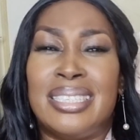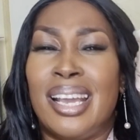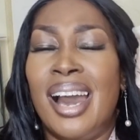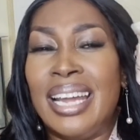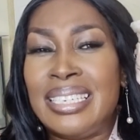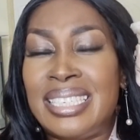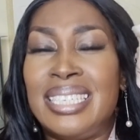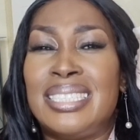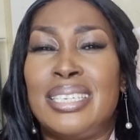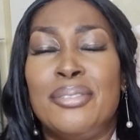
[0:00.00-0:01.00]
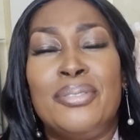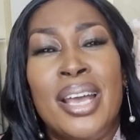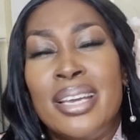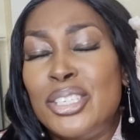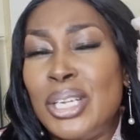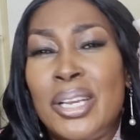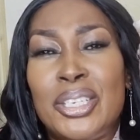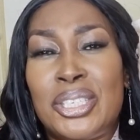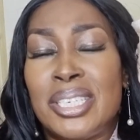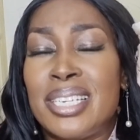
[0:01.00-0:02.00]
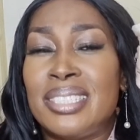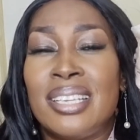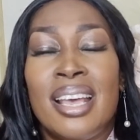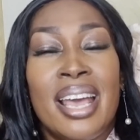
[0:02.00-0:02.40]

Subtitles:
they are addictive, delicious,